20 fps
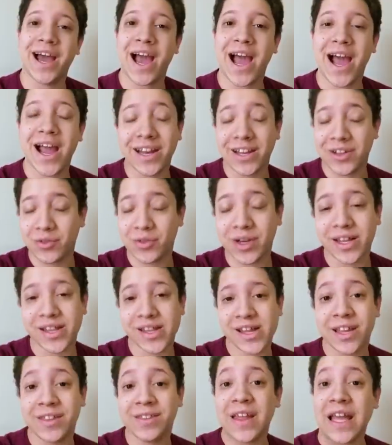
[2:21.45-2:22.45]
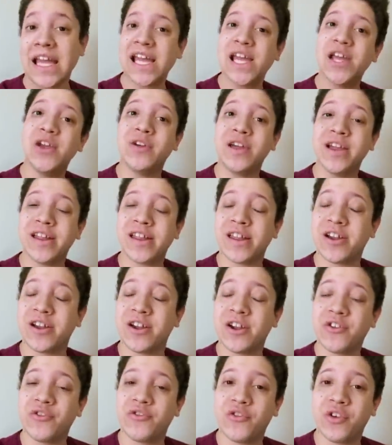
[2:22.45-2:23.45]
I just want to say thank you,
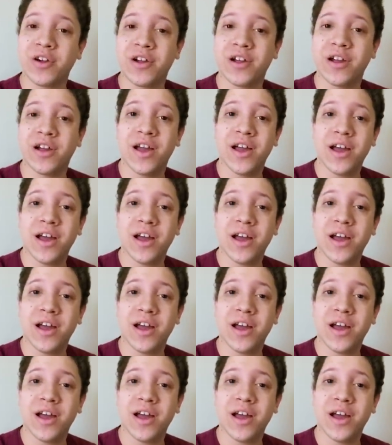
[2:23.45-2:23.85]
Eastern, for